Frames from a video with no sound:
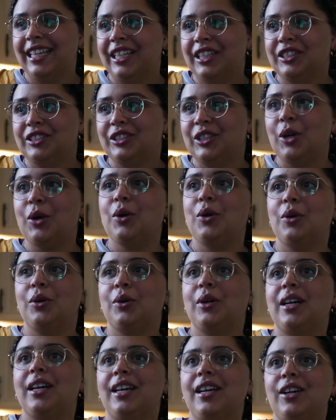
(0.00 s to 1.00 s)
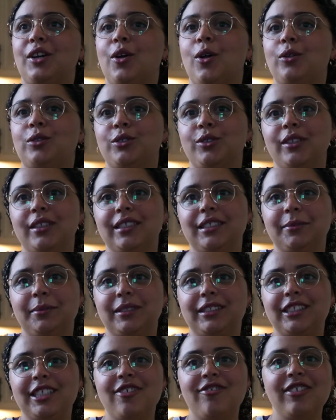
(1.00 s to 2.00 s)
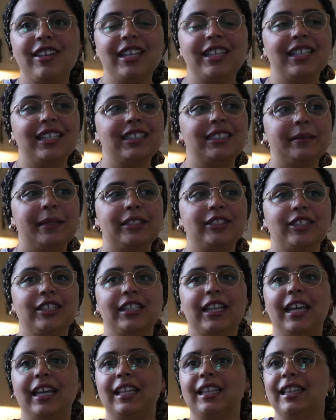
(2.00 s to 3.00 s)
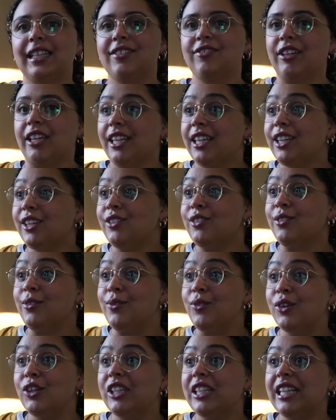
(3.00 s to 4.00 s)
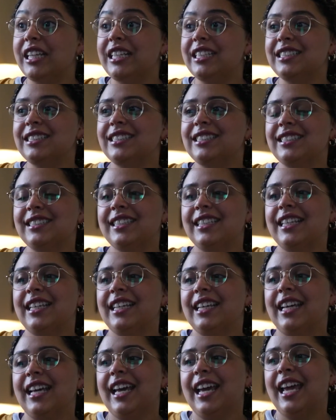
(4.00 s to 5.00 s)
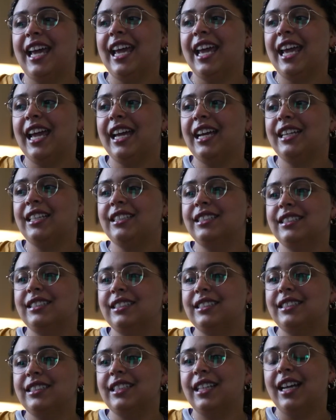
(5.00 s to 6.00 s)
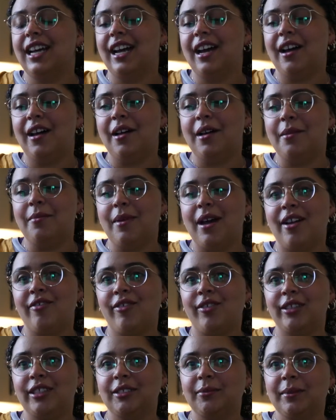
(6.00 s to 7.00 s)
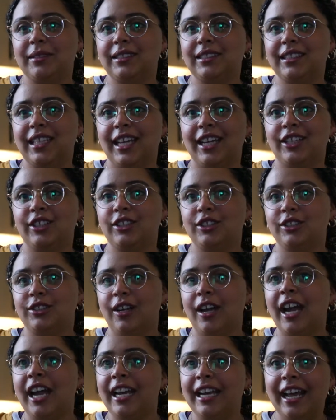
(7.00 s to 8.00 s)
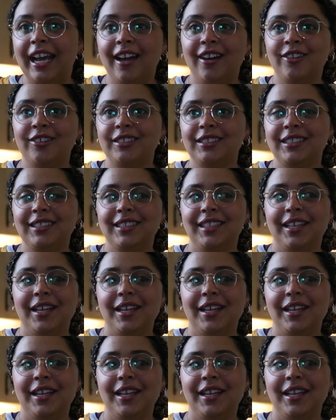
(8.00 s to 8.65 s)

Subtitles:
so culturally specific, especially like living here in New Orleans, and I've always been scared to try it out.